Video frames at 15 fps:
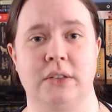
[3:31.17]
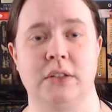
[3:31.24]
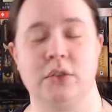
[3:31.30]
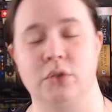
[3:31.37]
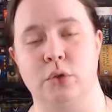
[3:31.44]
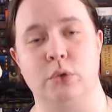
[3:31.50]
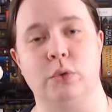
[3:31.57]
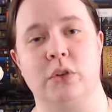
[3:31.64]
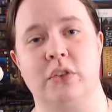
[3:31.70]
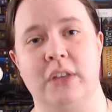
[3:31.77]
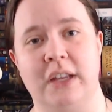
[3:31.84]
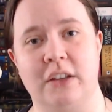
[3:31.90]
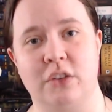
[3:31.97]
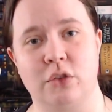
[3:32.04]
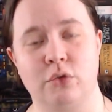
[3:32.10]
So it was
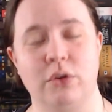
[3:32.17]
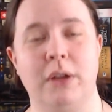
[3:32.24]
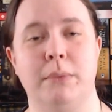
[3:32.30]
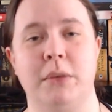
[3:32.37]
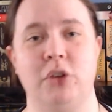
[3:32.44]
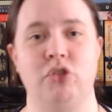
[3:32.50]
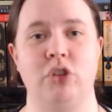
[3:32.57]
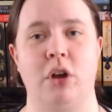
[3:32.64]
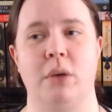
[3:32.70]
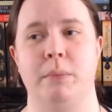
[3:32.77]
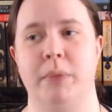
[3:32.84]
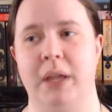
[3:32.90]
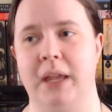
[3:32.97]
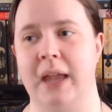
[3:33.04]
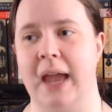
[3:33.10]
extremely
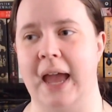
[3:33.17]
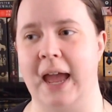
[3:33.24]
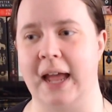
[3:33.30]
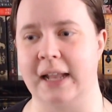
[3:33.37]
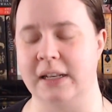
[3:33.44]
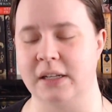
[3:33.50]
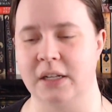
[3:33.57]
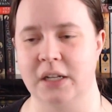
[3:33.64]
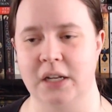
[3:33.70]
choppy, and